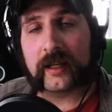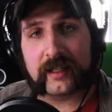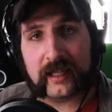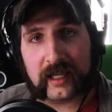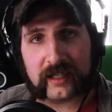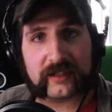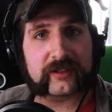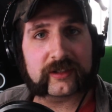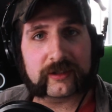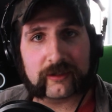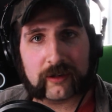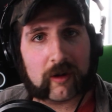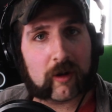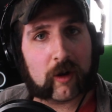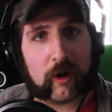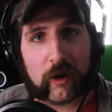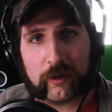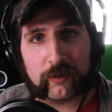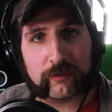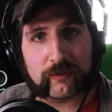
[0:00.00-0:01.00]
Yes, there are
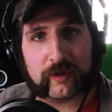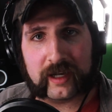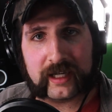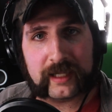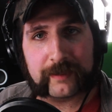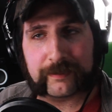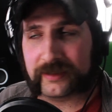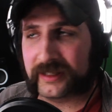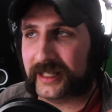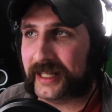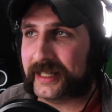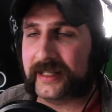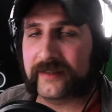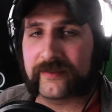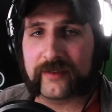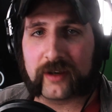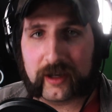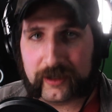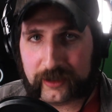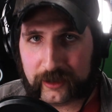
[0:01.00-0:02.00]
already plenty
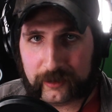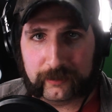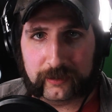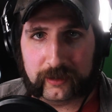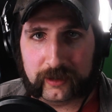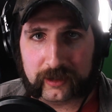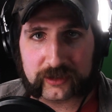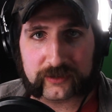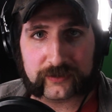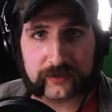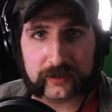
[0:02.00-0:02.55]
of audiobooks